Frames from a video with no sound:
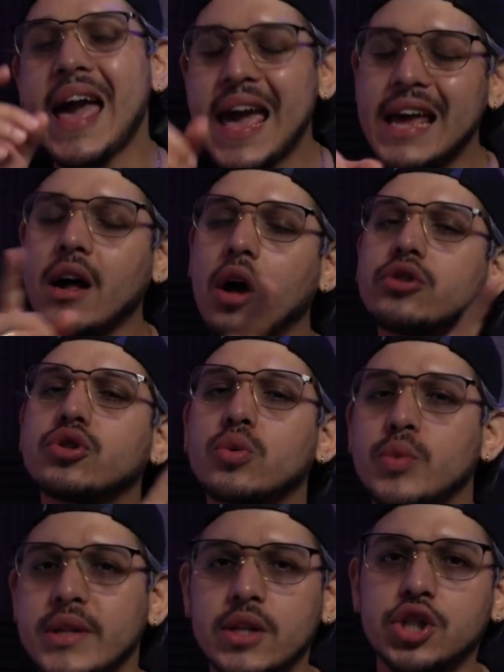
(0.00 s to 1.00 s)
and also
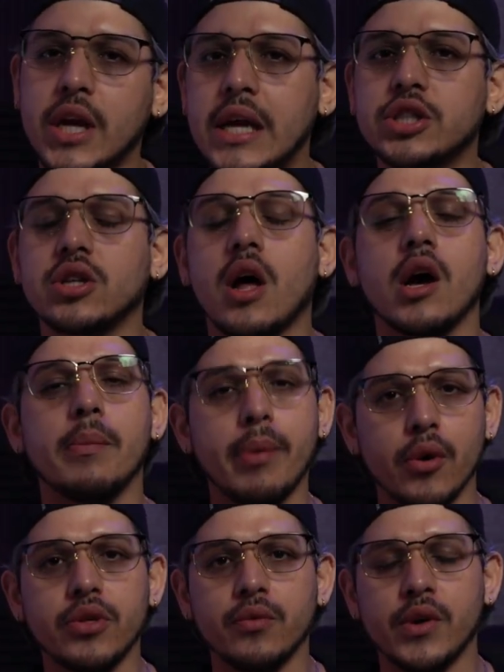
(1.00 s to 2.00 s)
read the changelog,
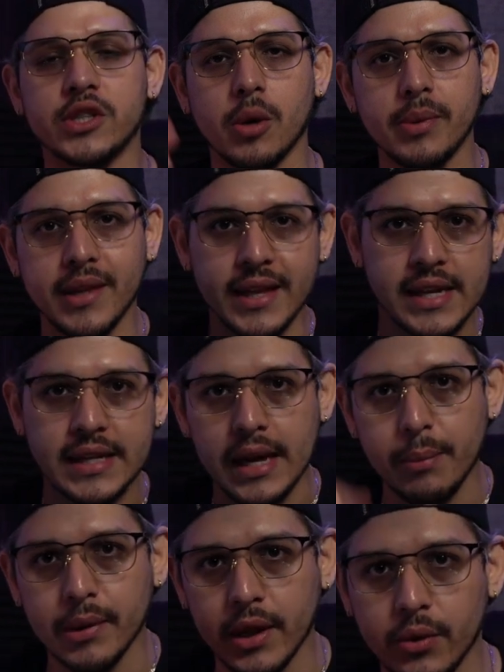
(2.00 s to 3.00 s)
both of which I'll be linking
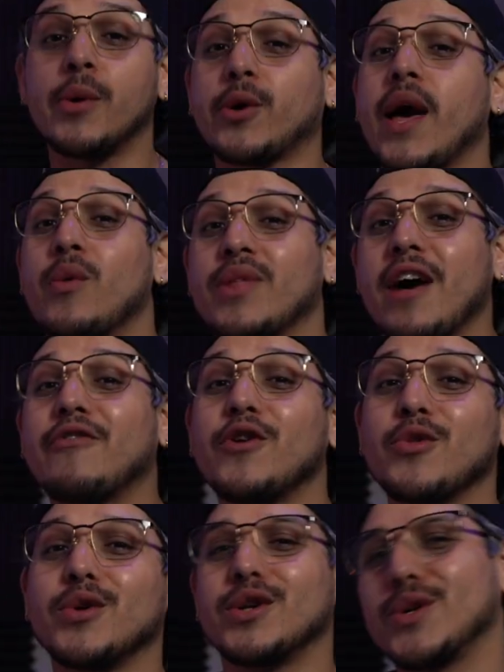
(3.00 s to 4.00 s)
down below. But okay, without
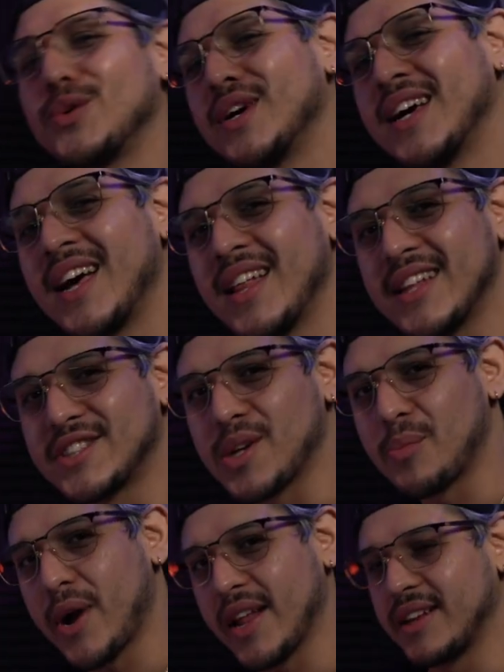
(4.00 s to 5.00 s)
further ado, let's jump right